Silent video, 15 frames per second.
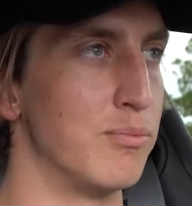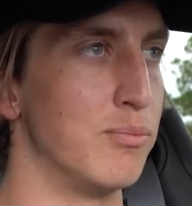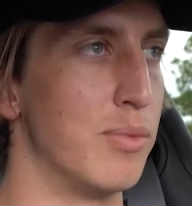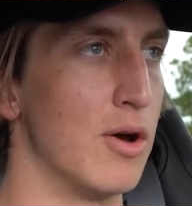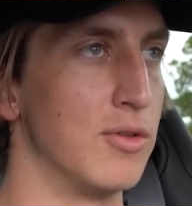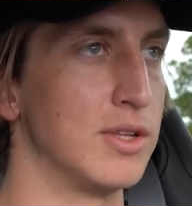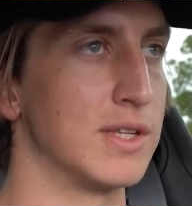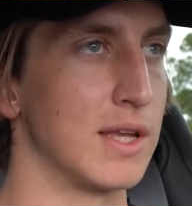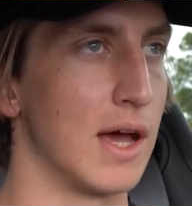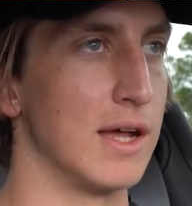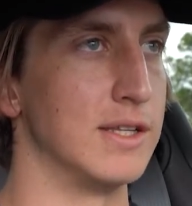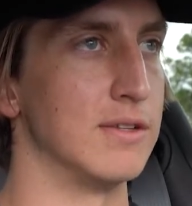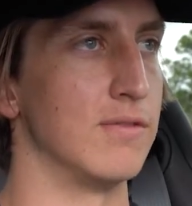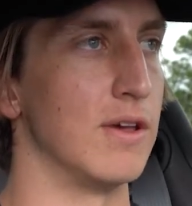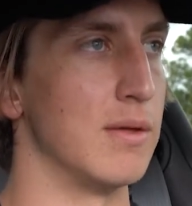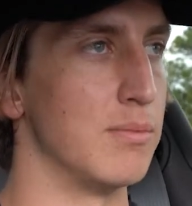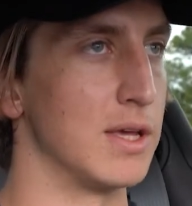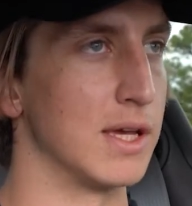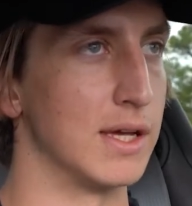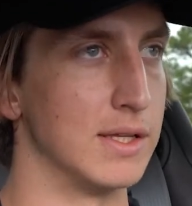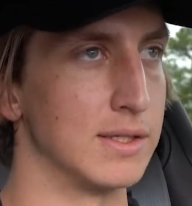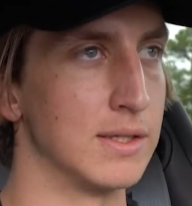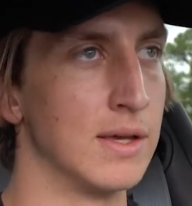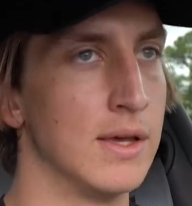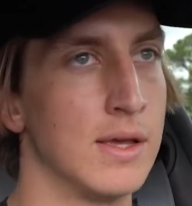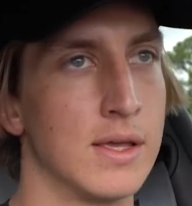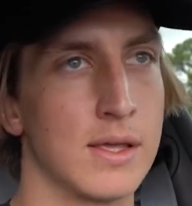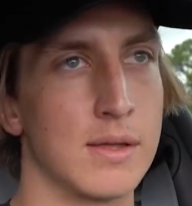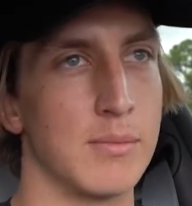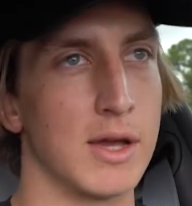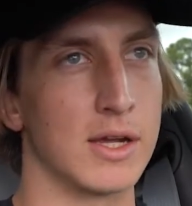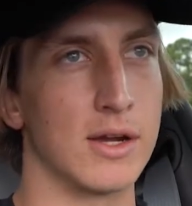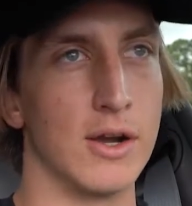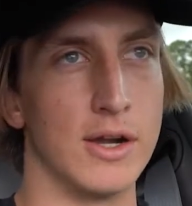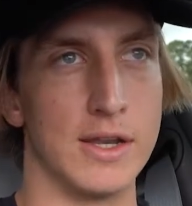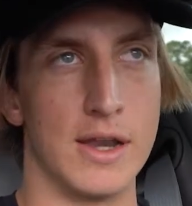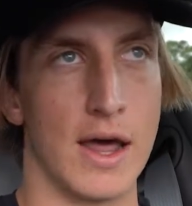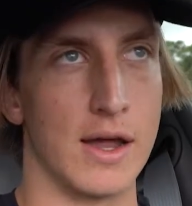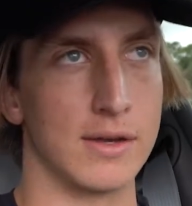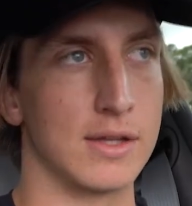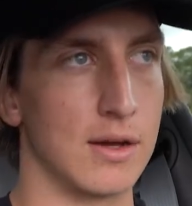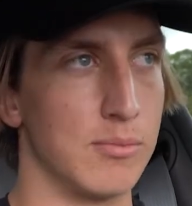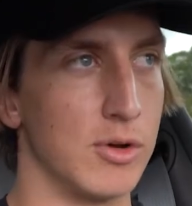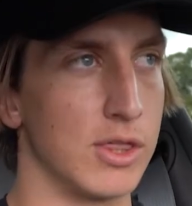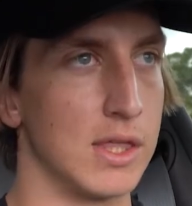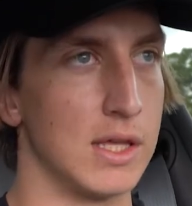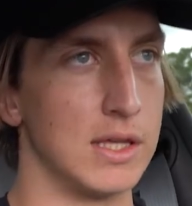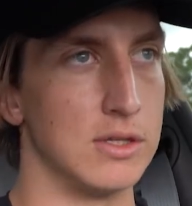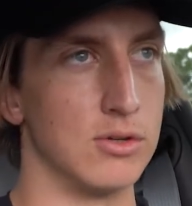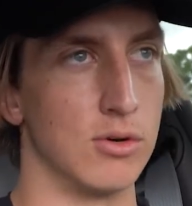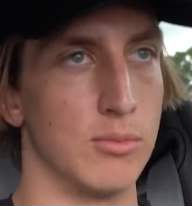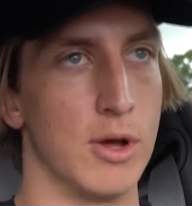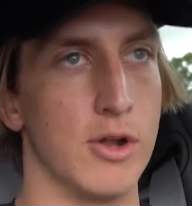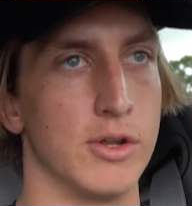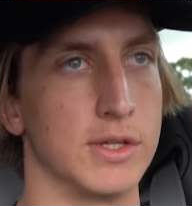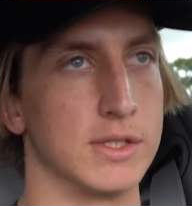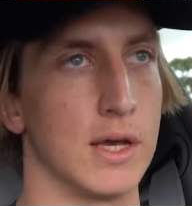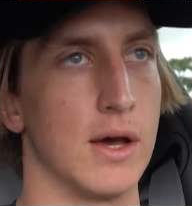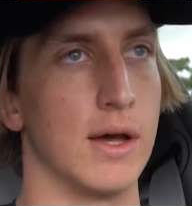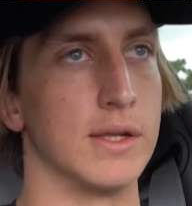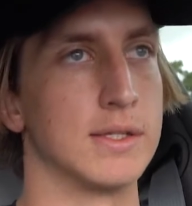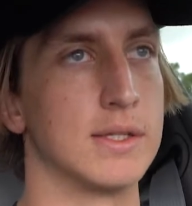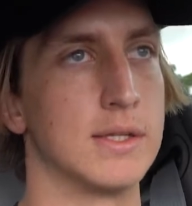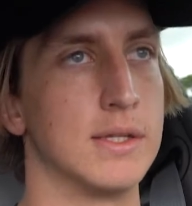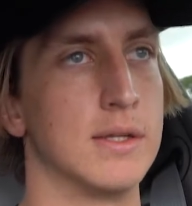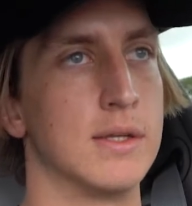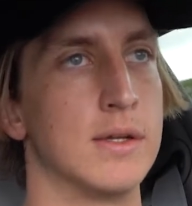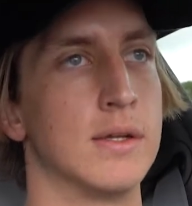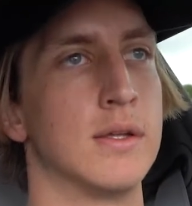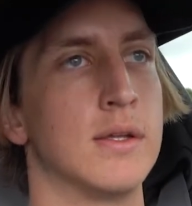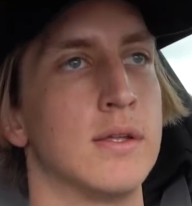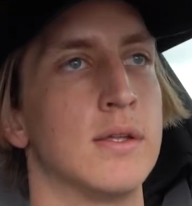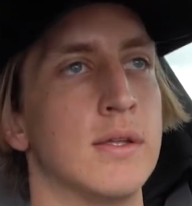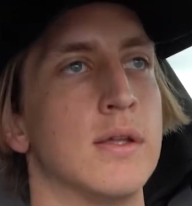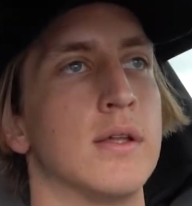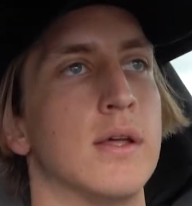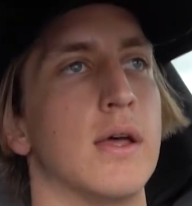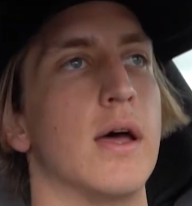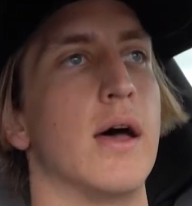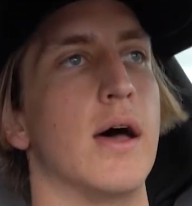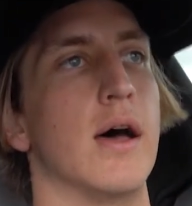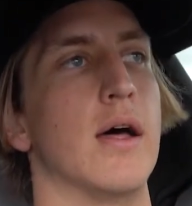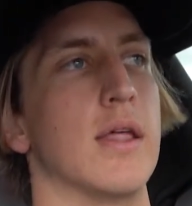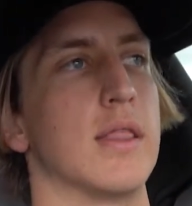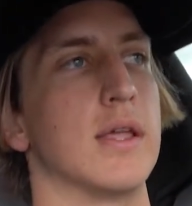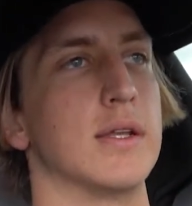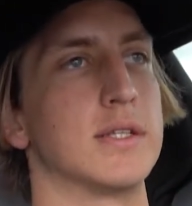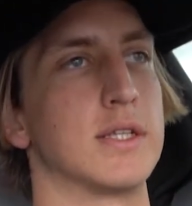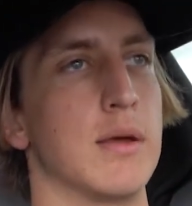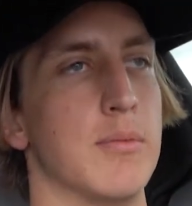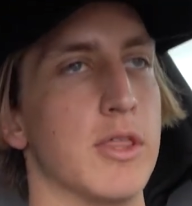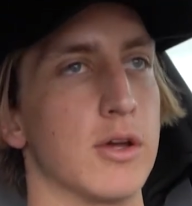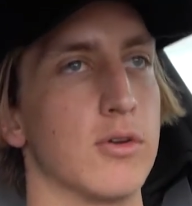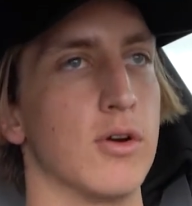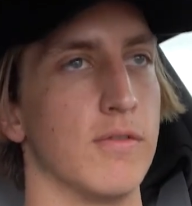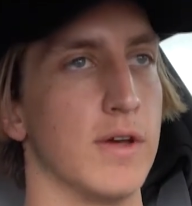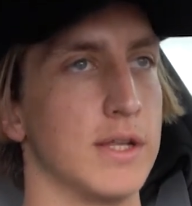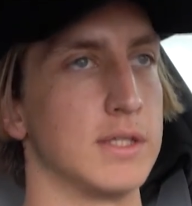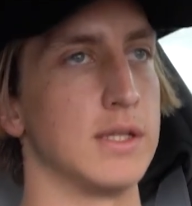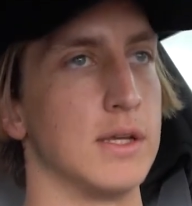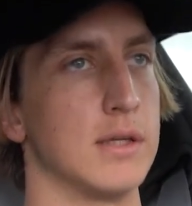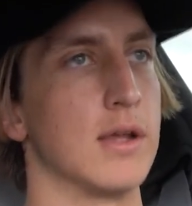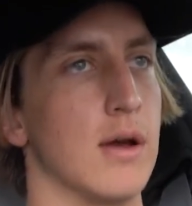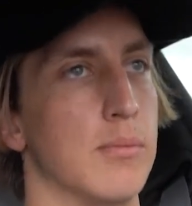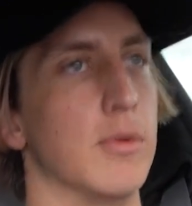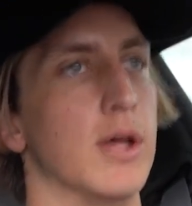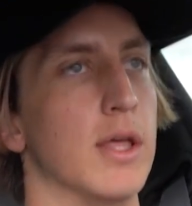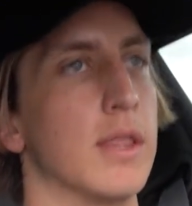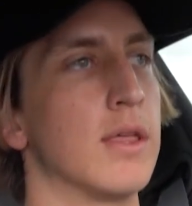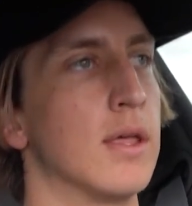both sides of it, because my car did not come with the dual mode exhaust that some of the Corvettes did come with.